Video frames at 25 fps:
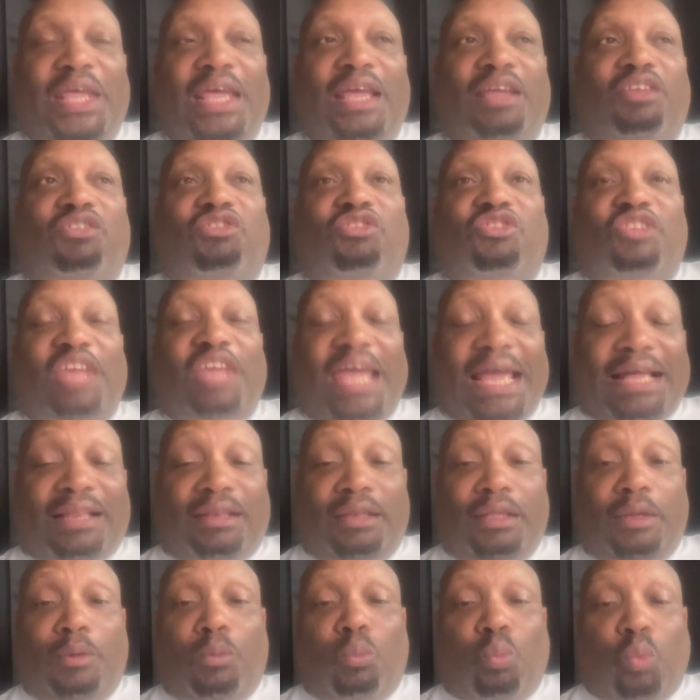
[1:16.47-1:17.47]

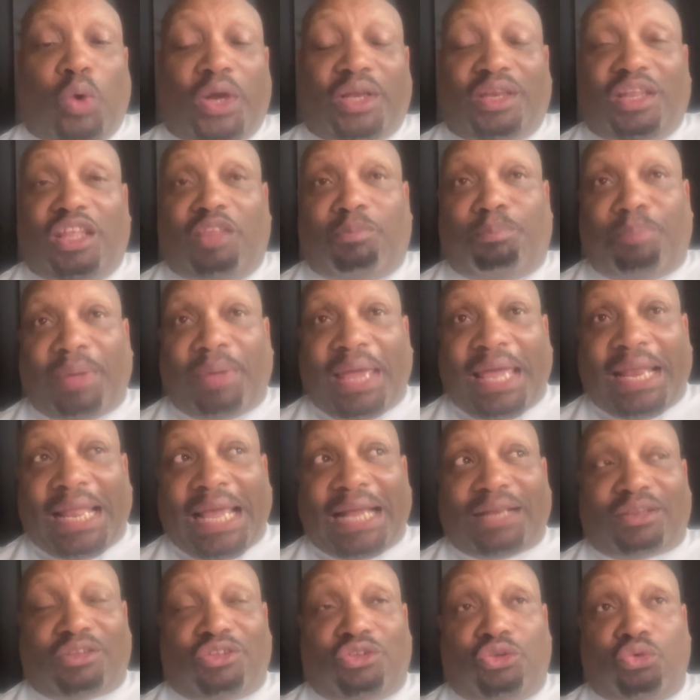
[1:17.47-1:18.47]
exactly what these bad
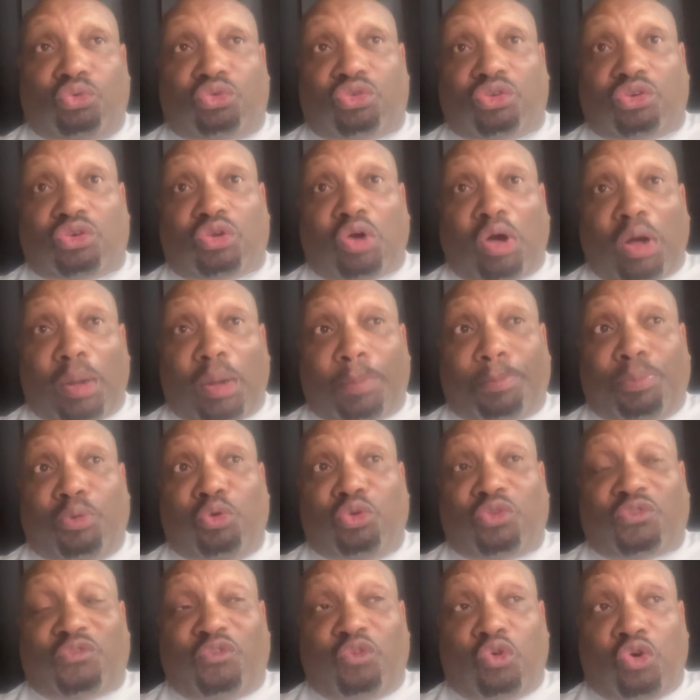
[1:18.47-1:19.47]
actors use the dog
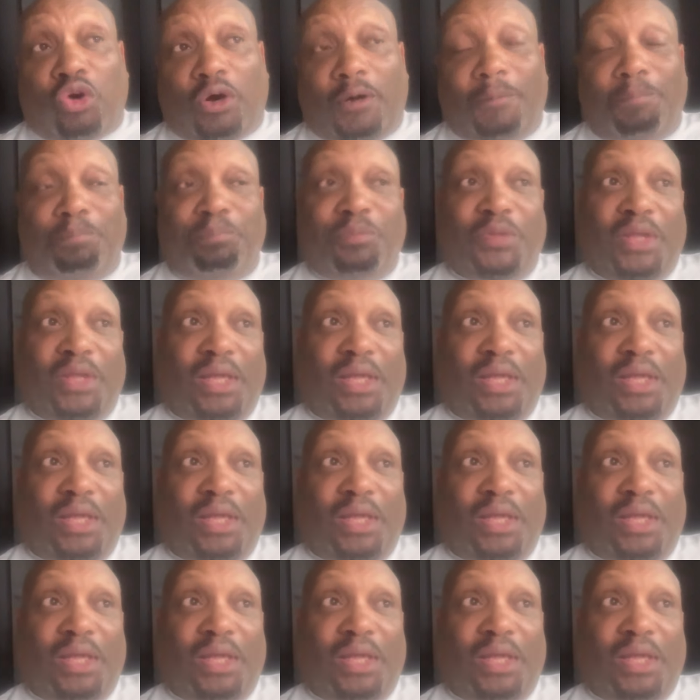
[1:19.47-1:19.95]
pools for.